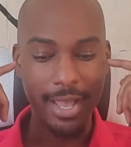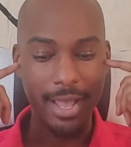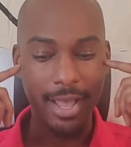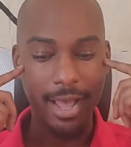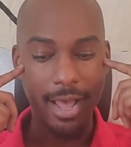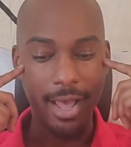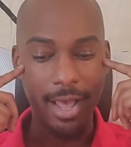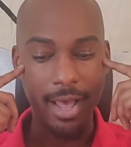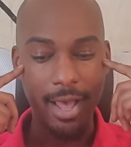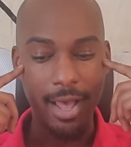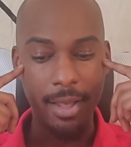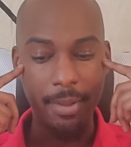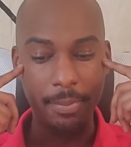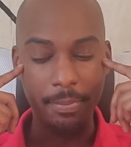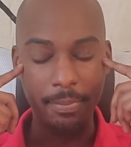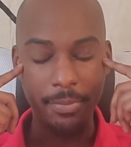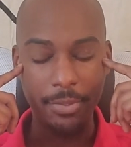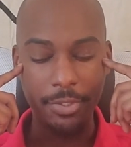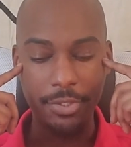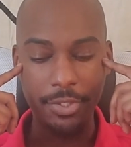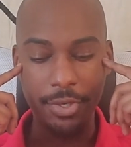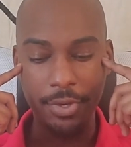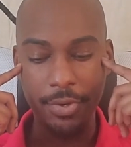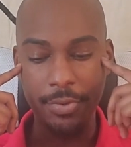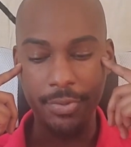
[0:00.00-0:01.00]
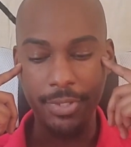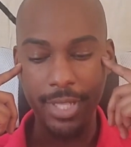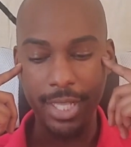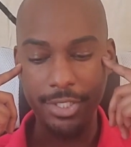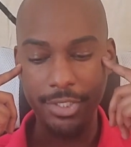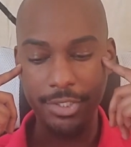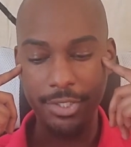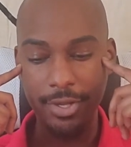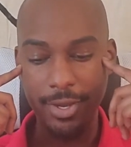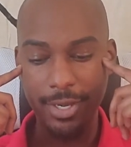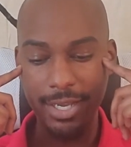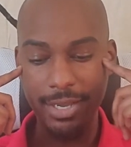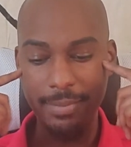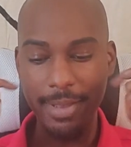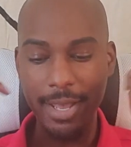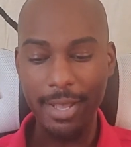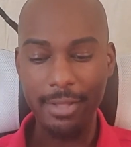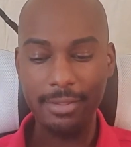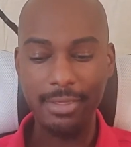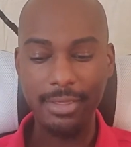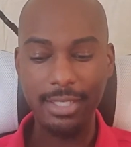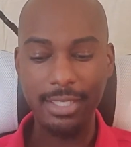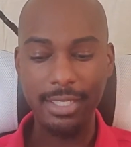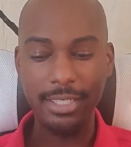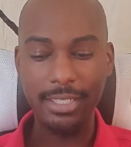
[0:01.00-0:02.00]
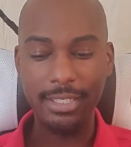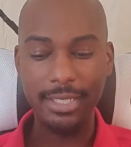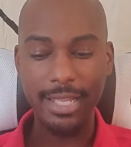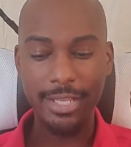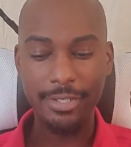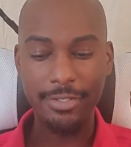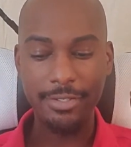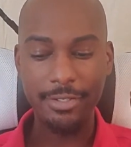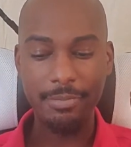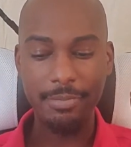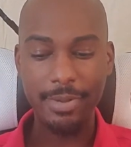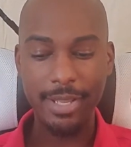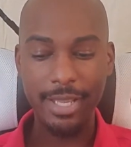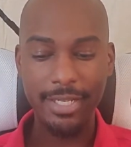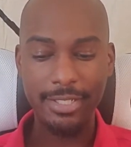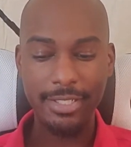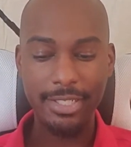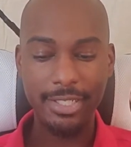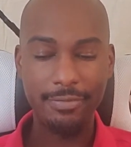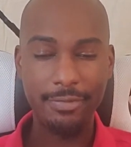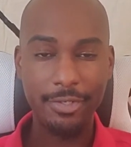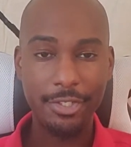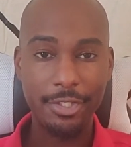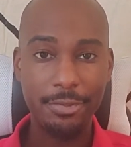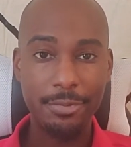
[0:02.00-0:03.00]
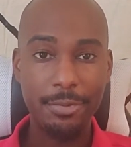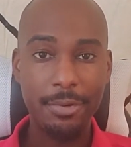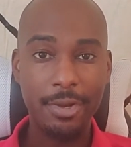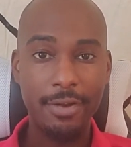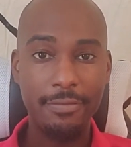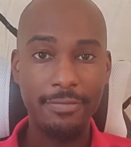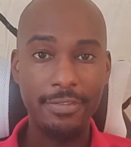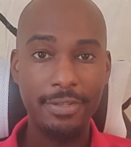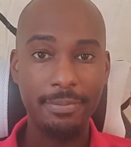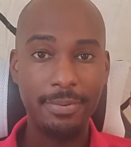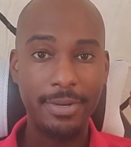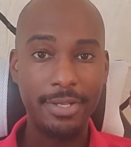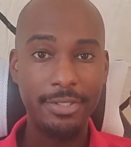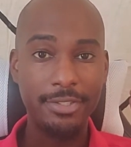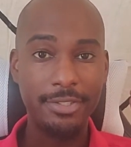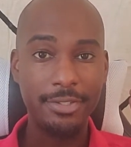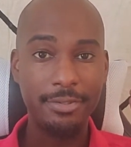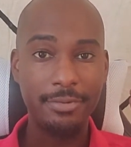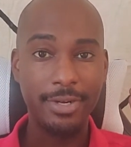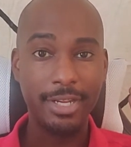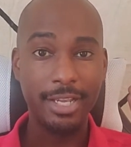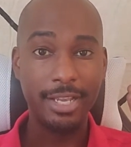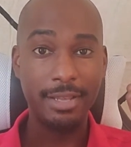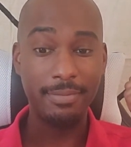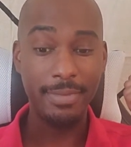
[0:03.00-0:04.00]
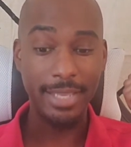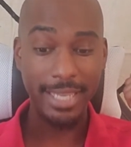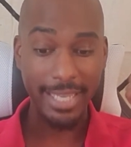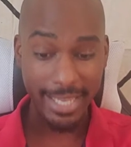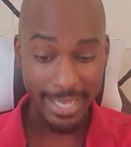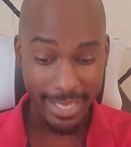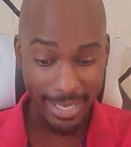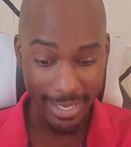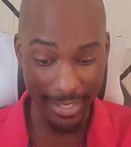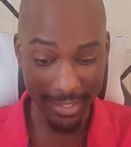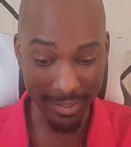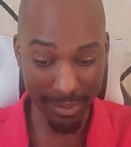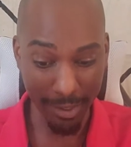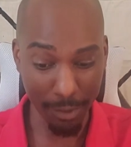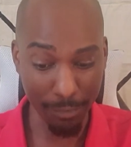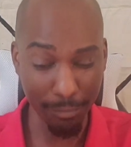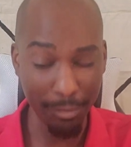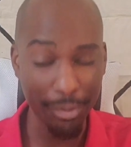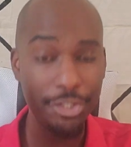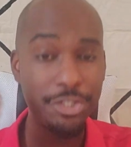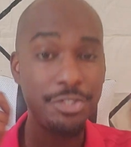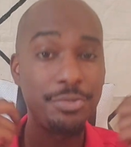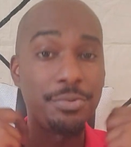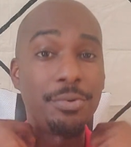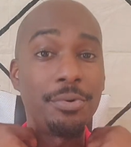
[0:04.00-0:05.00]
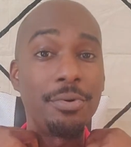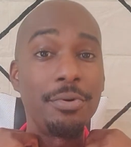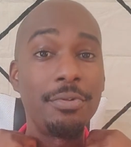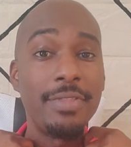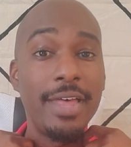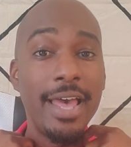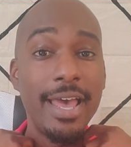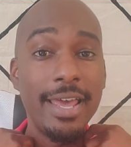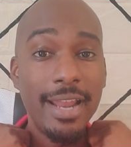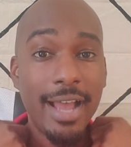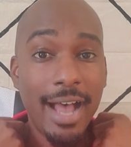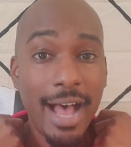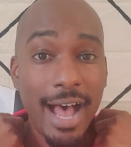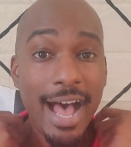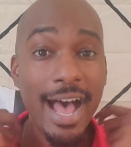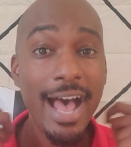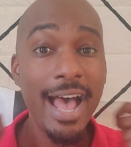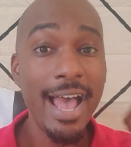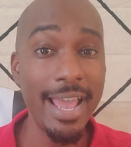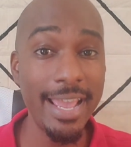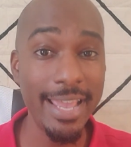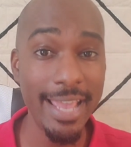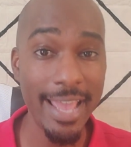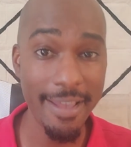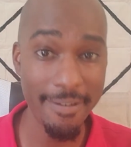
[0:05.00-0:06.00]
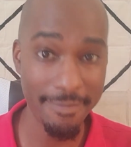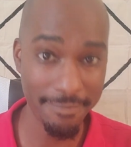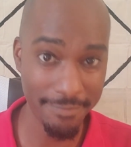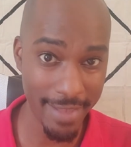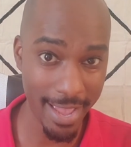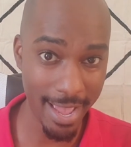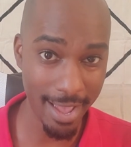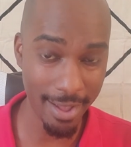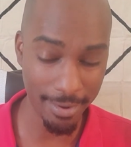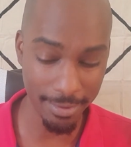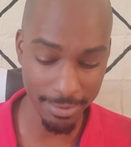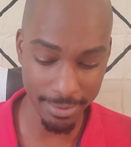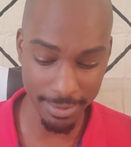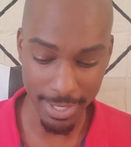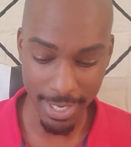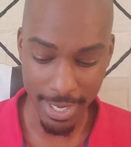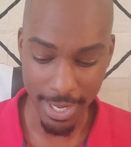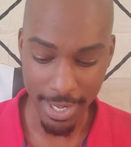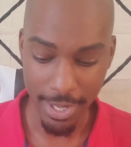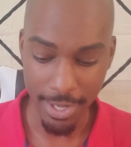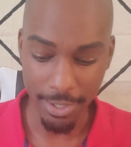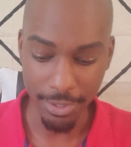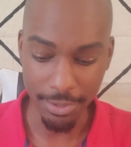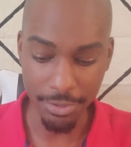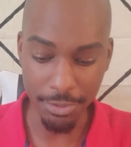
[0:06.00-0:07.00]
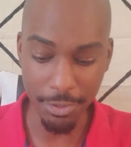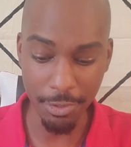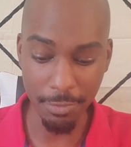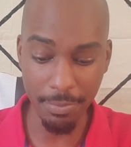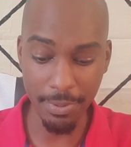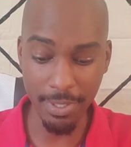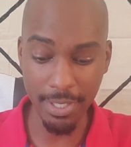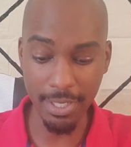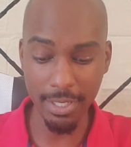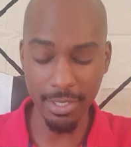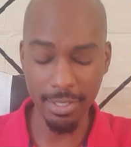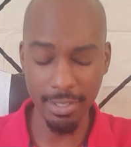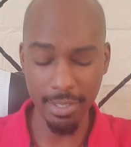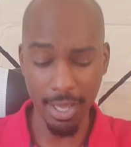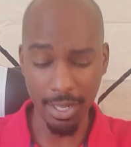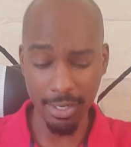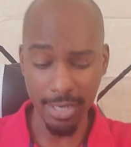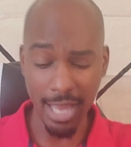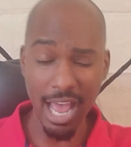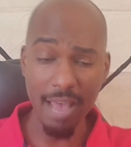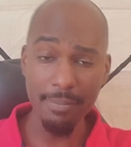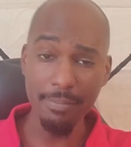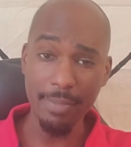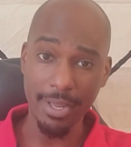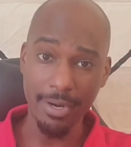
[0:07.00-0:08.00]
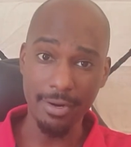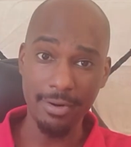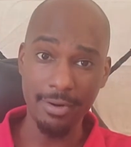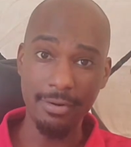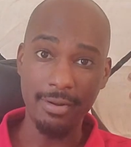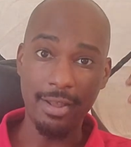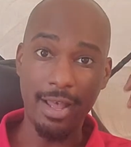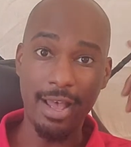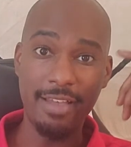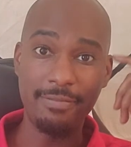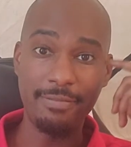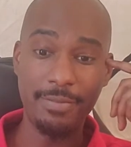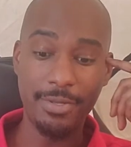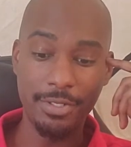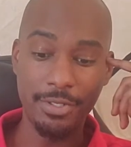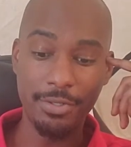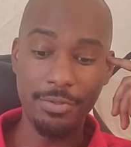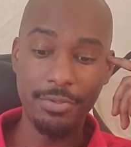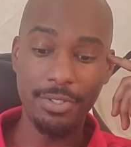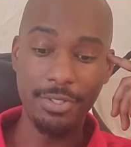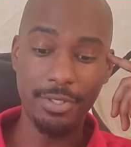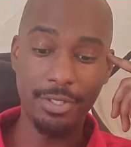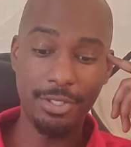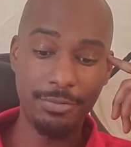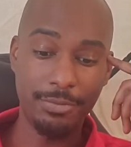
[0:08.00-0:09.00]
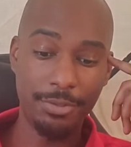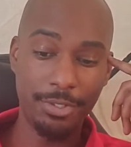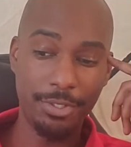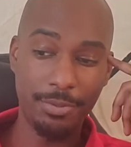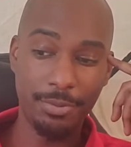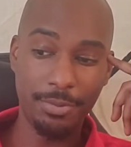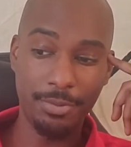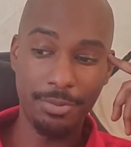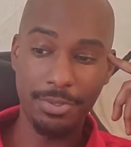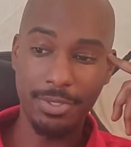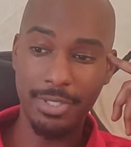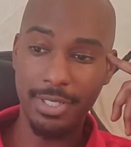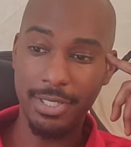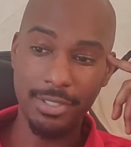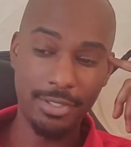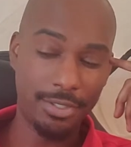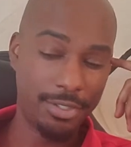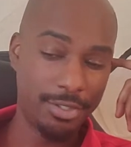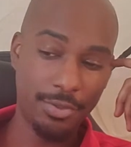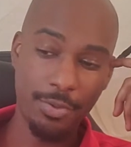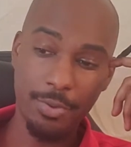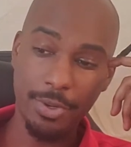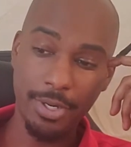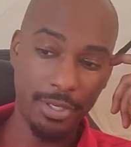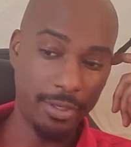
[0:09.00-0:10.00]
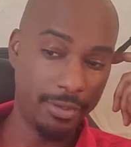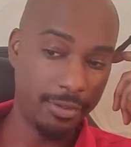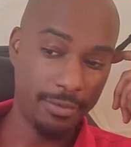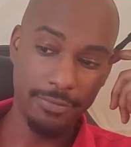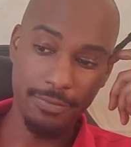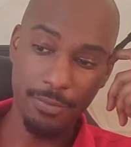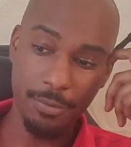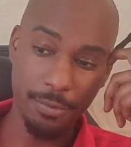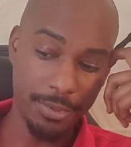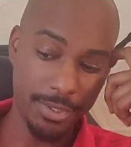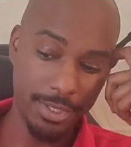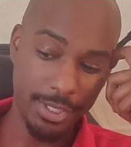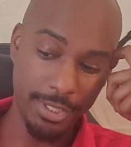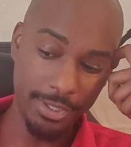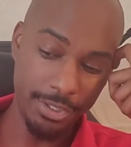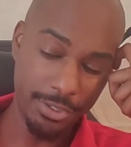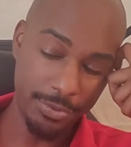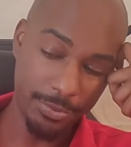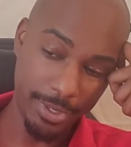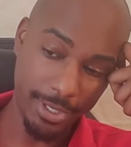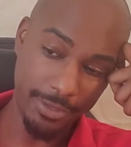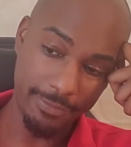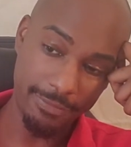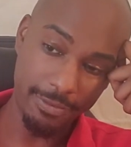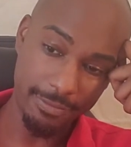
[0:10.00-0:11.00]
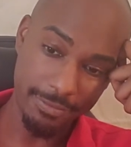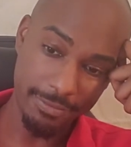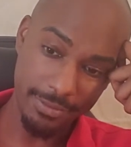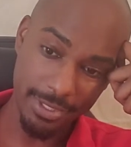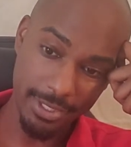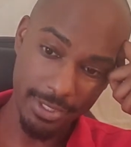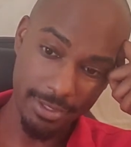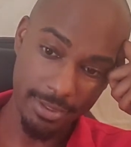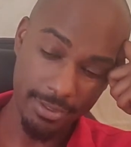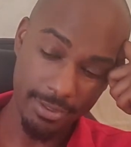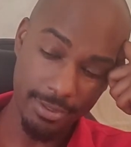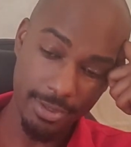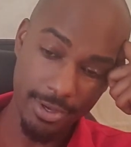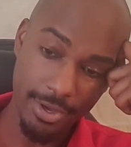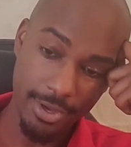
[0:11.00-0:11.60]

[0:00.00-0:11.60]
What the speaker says: let's talk about the lesser banishing ritual of the pentagram, and a ritual that I have found to be a lot better. I've been using this ritual since 2014, 2015,